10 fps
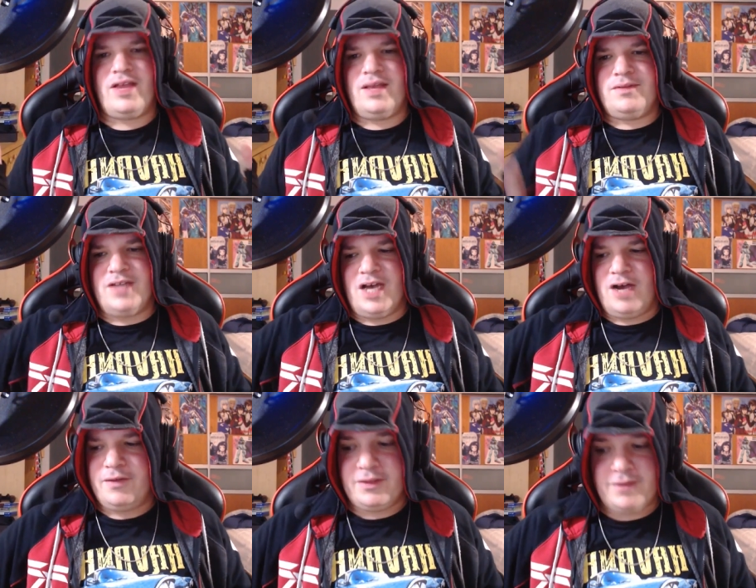
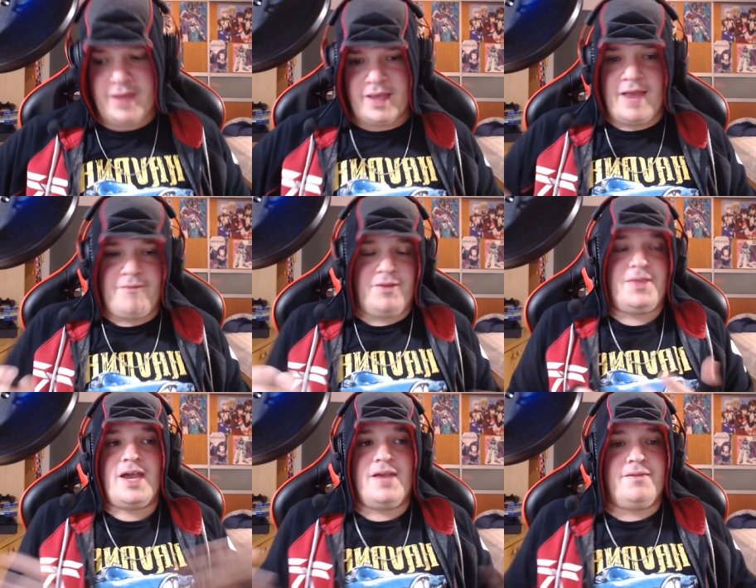himself and thinking
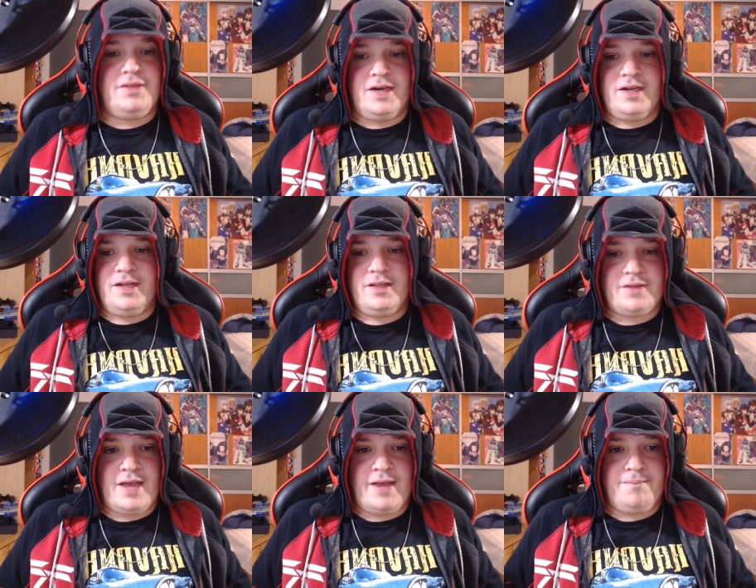everything I've done is
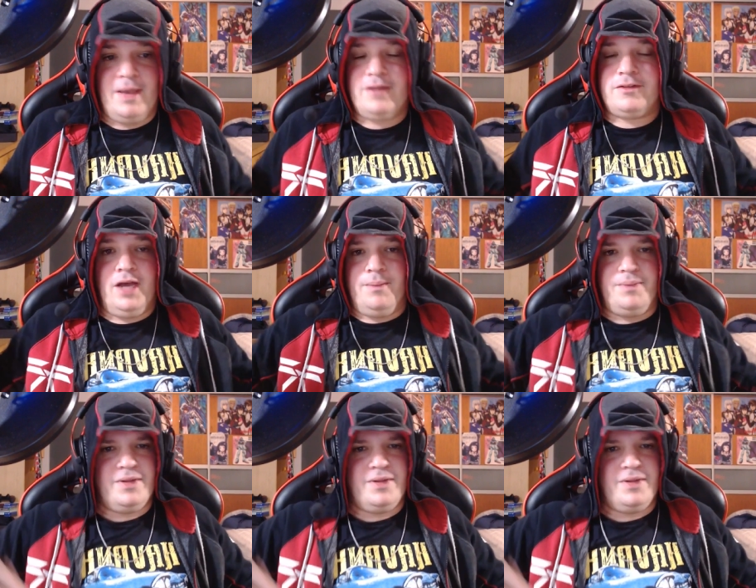I messed up.